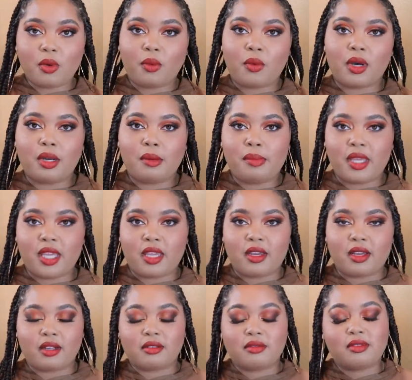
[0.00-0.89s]
want to be
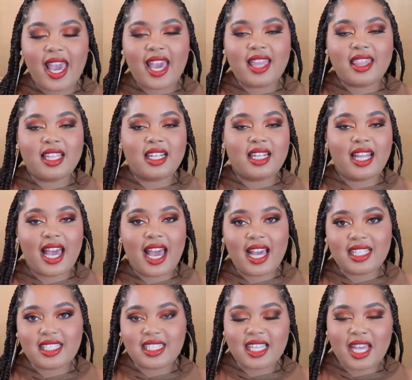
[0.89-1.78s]
here. And the
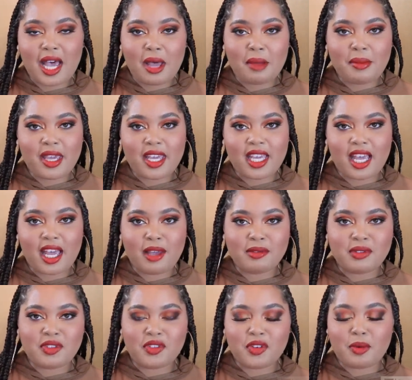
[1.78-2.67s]
last comment
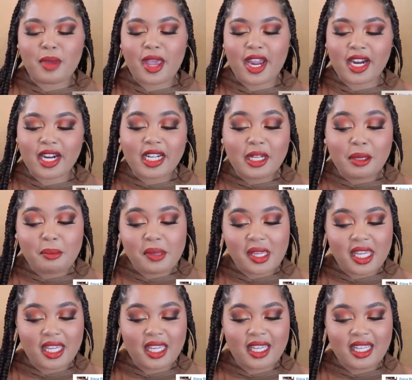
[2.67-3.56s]
comes from Erica
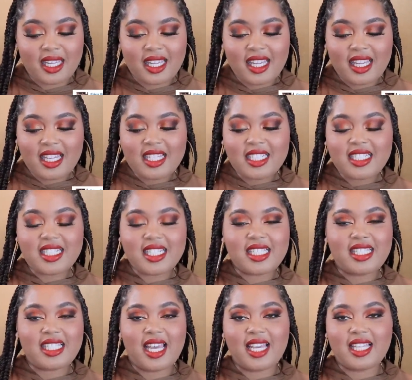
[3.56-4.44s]
P.
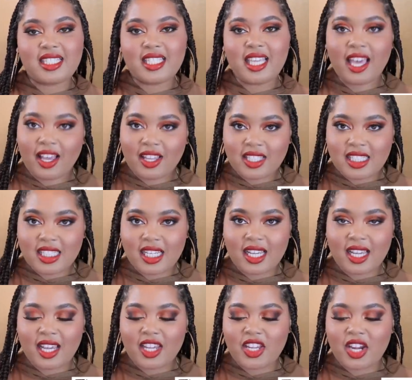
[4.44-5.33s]
She says,
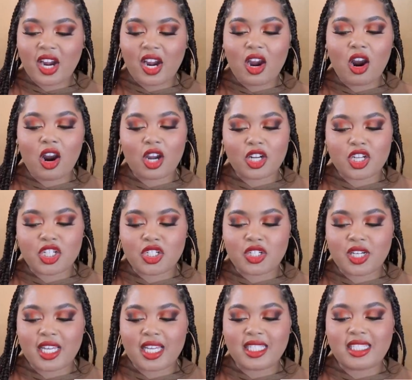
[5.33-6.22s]
Kelsee, your
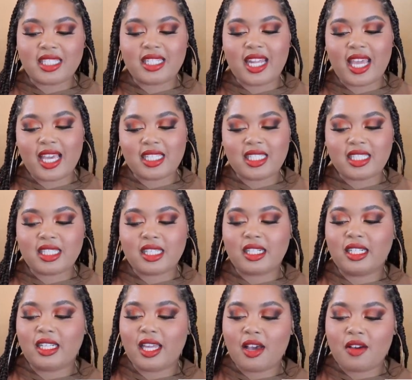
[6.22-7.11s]
artistry is next
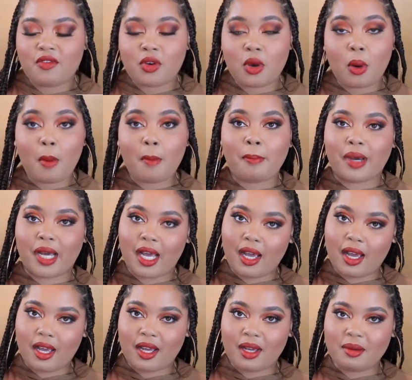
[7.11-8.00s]
level
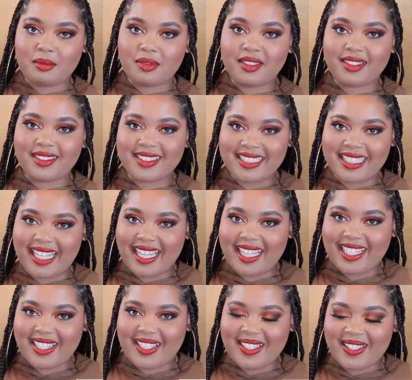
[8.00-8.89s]
bomb.
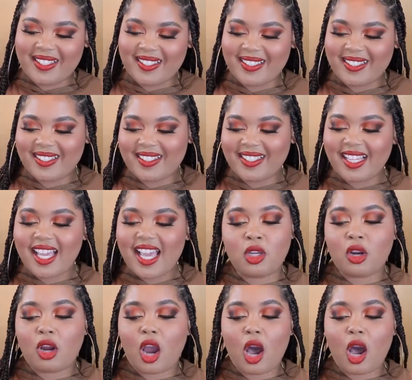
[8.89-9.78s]
Thank you. You're